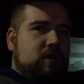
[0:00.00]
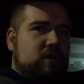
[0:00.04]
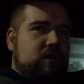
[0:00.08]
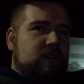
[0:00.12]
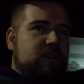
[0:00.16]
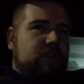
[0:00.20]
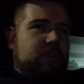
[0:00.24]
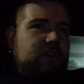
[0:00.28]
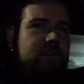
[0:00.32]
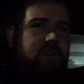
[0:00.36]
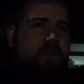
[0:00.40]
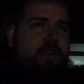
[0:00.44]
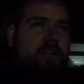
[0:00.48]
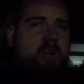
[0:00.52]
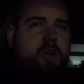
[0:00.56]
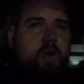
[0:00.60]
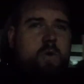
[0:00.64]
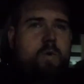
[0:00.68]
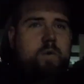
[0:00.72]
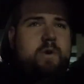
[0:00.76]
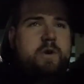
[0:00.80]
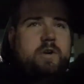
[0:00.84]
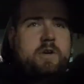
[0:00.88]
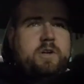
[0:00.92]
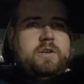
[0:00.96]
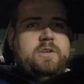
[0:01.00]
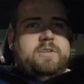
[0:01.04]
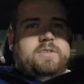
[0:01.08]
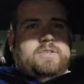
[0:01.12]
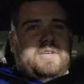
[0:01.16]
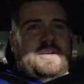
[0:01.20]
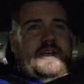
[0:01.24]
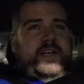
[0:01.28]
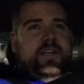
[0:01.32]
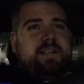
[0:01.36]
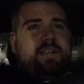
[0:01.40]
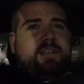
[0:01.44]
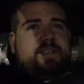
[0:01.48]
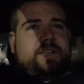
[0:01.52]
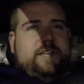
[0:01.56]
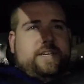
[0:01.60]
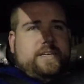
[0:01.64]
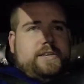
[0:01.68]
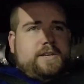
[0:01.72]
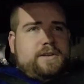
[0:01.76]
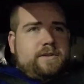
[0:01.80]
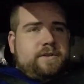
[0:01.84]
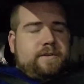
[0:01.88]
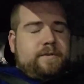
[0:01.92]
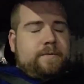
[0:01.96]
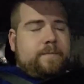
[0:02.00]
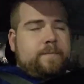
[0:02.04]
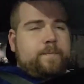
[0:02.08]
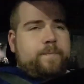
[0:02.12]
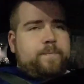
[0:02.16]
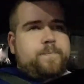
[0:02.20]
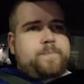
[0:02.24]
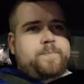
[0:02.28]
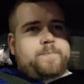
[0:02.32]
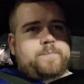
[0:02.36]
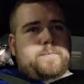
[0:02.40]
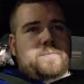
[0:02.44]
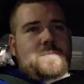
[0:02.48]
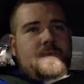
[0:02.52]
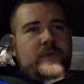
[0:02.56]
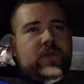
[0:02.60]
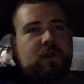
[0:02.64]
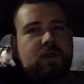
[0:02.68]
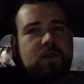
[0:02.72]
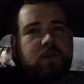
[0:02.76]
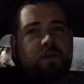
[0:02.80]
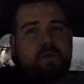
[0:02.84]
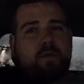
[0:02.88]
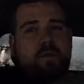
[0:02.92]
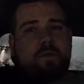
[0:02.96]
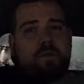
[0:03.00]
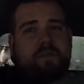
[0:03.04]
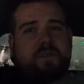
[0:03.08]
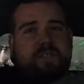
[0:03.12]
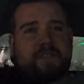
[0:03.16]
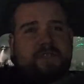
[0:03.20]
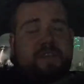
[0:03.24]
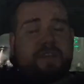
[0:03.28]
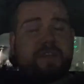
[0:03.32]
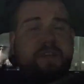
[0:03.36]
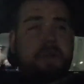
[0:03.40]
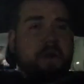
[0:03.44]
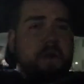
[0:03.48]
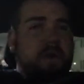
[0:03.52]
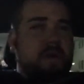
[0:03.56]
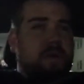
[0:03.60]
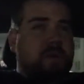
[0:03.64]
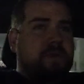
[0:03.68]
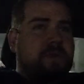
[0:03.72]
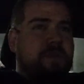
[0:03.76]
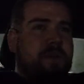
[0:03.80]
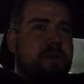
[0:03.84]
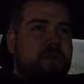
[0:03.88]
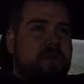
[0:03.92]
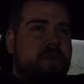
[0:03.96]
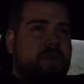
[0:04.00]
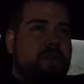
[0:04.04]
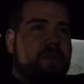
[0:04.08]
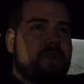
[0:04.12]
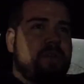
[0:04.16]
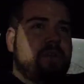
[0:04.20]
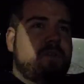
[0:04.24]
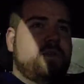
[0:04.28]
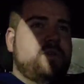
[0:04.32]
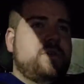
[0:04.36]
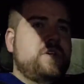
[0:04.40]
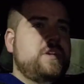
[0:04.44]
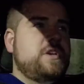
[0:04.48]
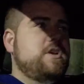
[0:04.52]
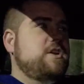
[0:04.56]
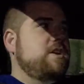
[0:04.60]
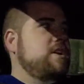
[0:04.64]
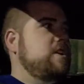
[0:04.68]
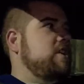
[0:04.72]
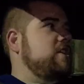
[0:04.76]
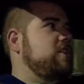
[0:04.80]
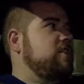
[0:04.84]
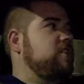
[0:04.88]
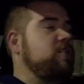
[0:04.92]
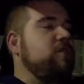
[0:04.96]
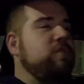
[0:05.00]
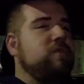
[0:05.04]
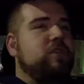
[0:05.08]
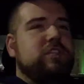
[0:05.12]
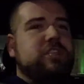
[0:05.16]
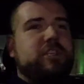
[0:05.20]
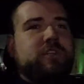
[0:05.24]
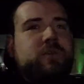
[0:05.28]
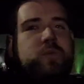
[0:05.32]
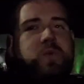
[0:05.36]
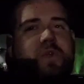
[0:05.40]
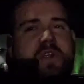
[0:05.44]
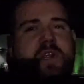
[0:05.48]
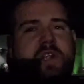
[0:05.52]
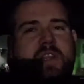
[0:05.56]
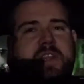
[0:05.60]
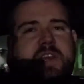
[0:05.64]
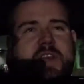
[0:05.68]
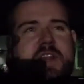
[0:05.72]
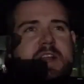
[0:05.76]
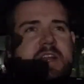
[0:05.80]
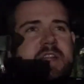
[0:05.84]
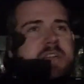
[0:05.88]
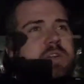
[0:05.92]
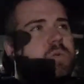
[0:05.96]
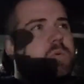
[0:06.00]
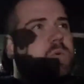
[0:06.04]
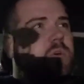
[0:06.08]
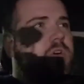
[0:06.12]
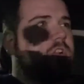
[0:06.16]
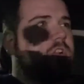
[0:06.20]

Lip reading: one of the coworkers, like I said, was like, oh no, you should wear that. I don't